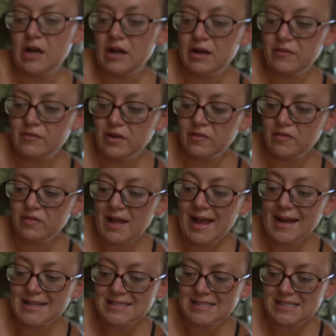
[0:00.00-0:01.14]
of
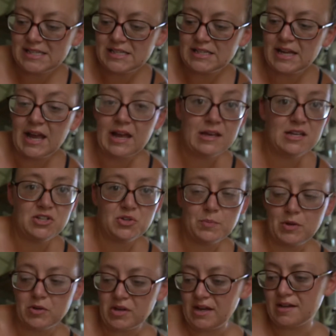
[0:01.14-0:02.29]
flax seed at each
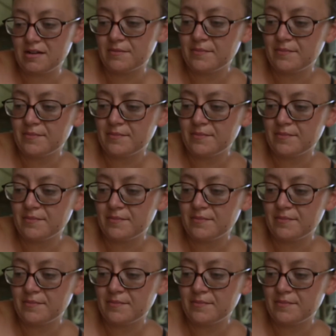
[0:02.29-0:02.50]
milking.